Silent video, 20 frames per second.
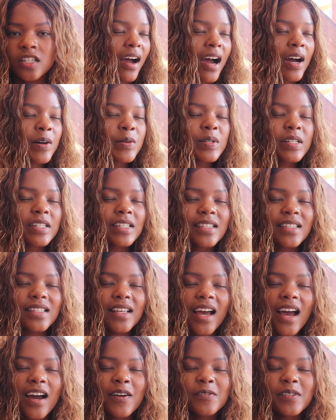I was
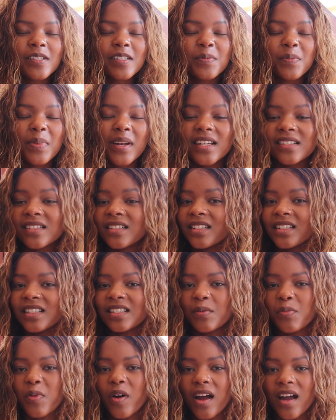pleasantly
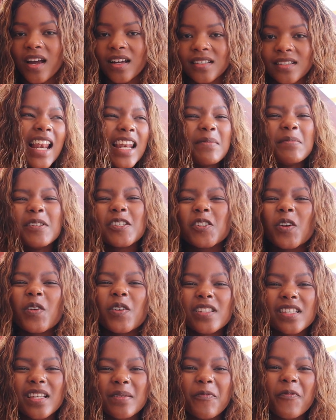surprised. Let me show you
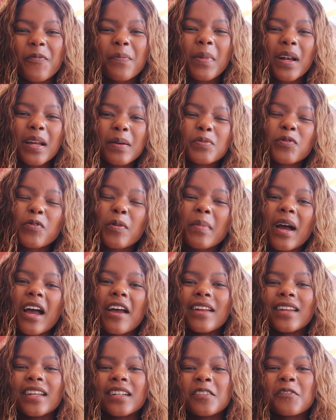some clips from my
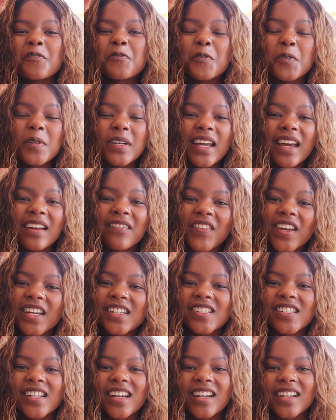little foodie
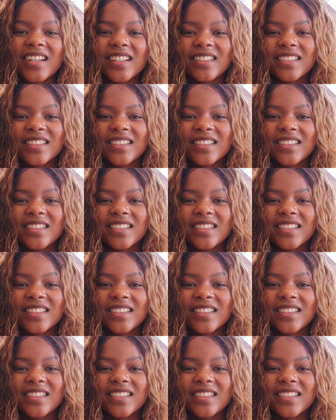adventure.